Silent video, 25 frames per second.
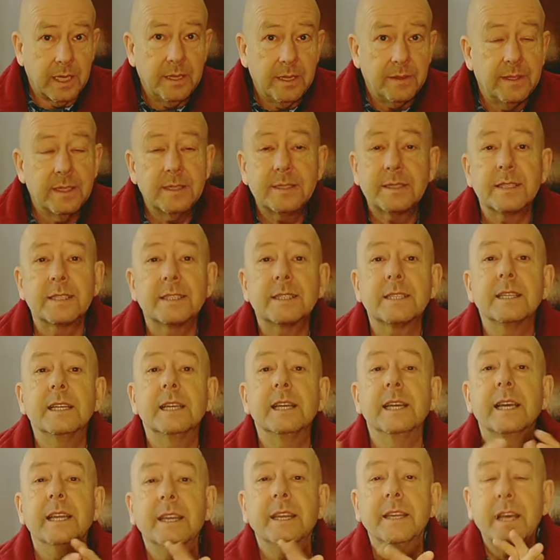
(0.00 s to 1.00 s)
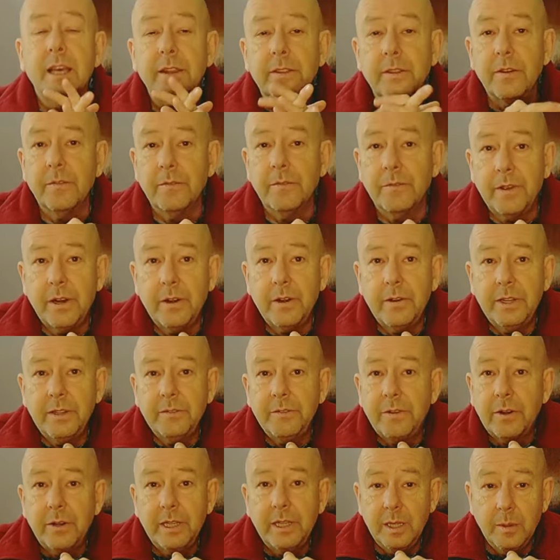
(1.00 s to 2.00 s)
This is another very,
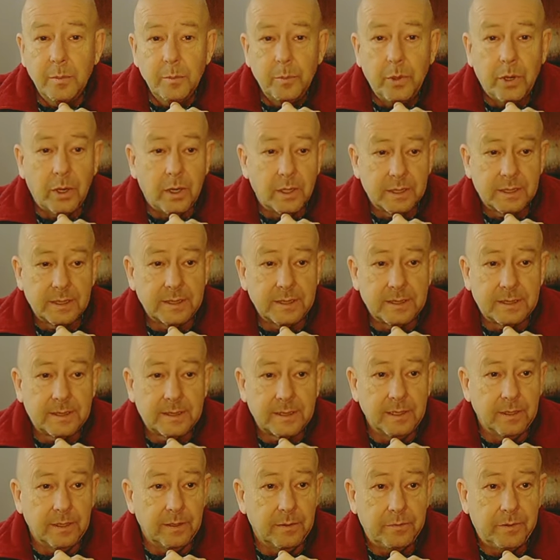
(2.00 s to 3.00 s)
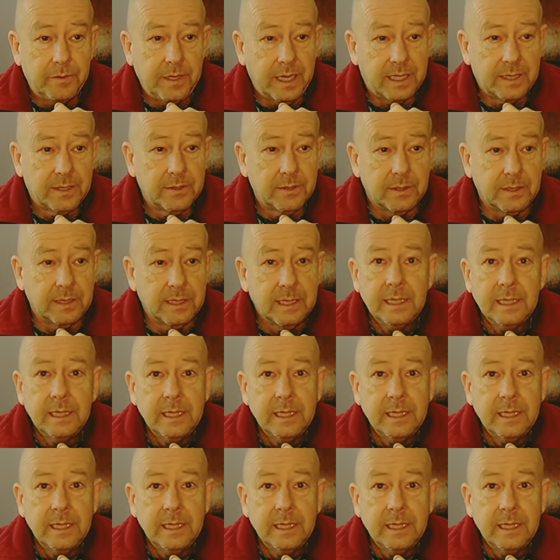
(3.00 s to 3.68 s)
very important factor.